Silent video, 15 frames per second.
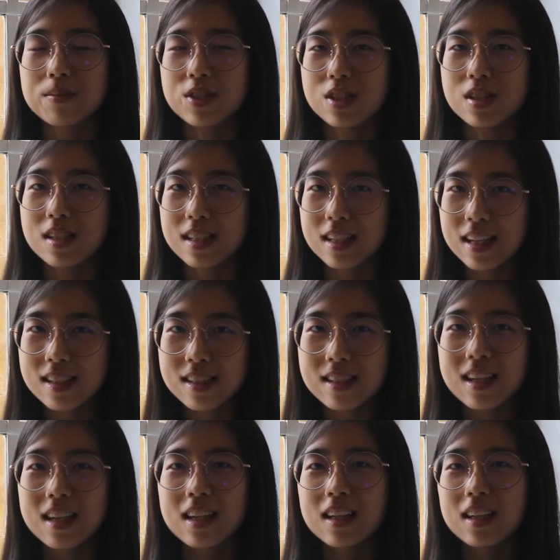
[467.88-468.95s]
Admissions
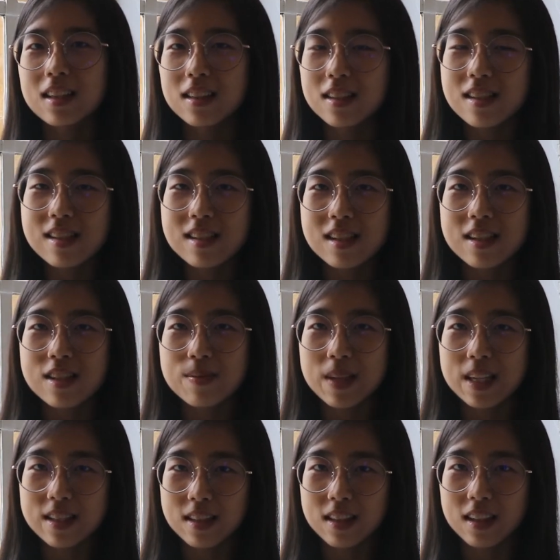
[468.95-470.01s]
Test. This is
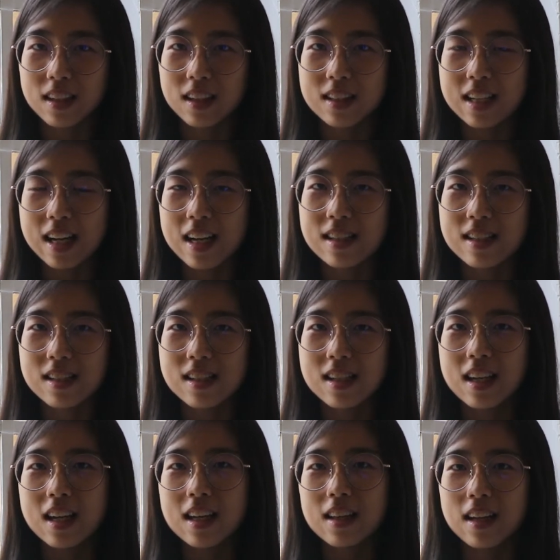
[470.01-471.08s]
basically a test
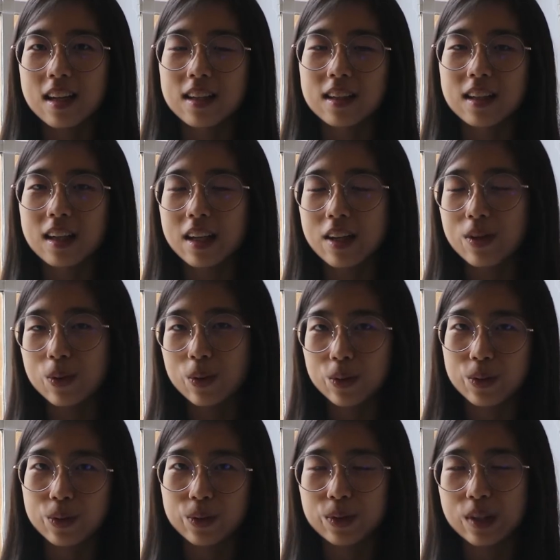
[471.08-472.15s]
that
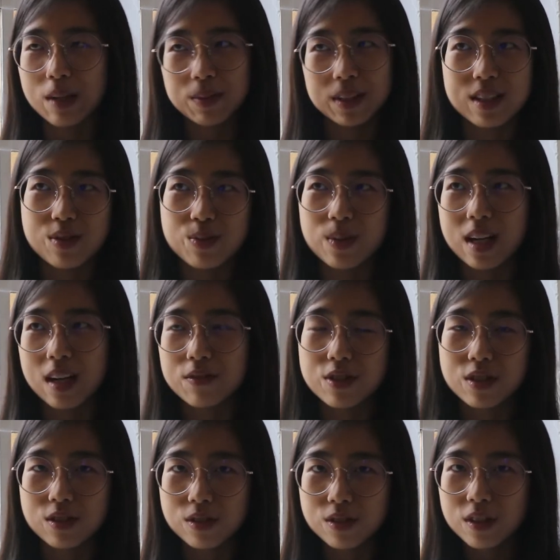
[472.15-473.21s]
all applicants will have
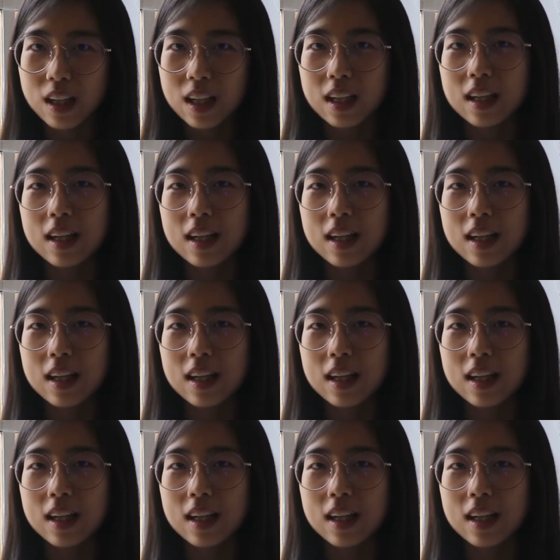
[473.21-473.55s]
to do.